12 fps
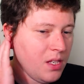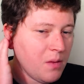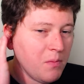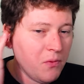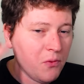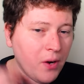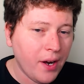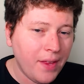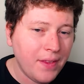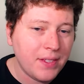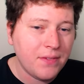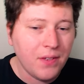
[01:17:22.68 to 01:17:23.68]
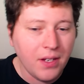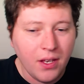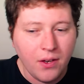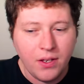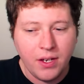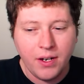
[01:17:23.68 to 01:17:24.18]
Before I end this
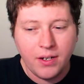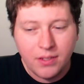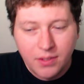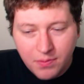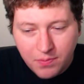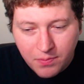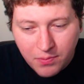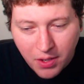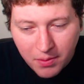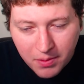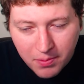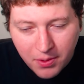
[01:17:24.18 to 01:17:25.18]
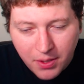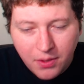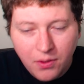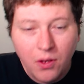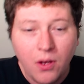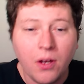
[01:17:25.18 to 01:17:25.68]
video here, it's probably pretty
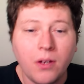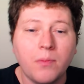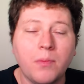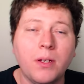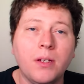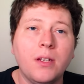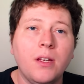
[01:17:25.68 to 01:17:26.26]
long, but